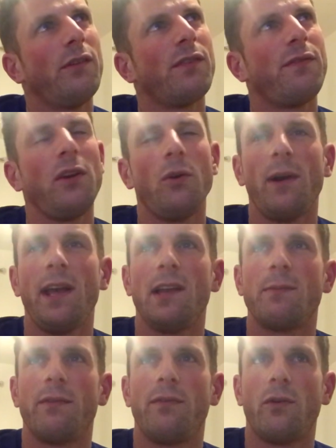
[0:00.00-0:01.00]
a few
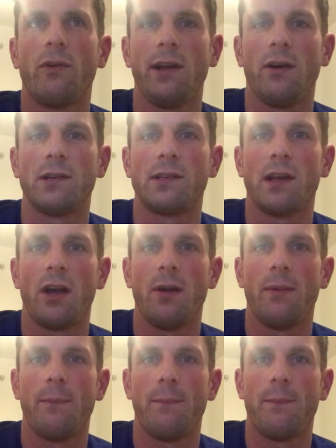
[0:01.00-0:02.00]
weeks before the
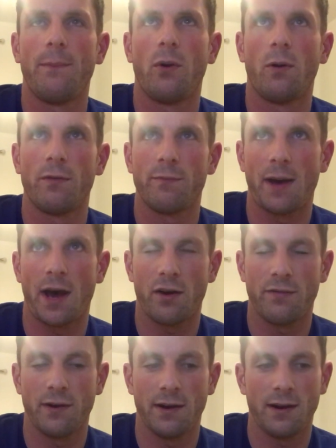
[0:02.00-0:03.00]
October Bournemouth
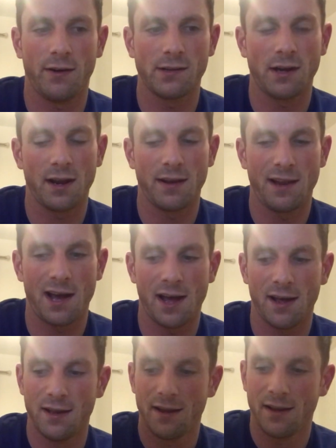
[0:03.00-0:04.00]
Marathon, and I was kind of like,